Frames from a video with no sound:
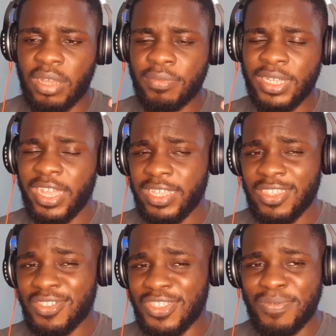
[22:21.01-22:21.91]
Guys,
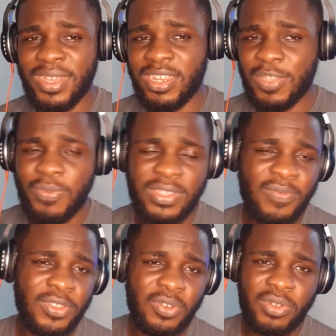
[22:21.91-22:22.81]
I'll see you in my next music
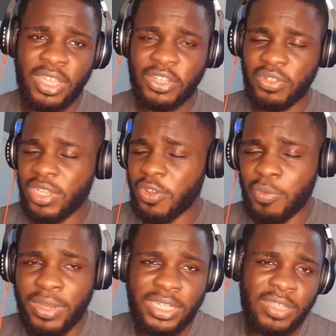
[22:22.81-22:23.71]
video reaction. I'll go
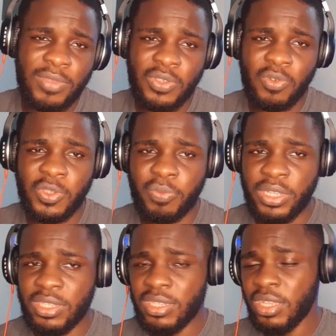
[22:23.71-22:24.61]
by the name is Chris
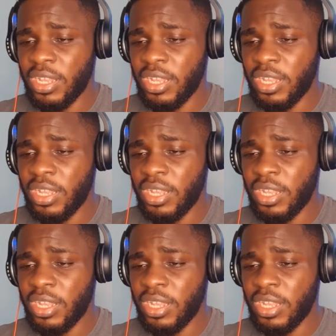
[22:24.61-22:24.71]
Prince.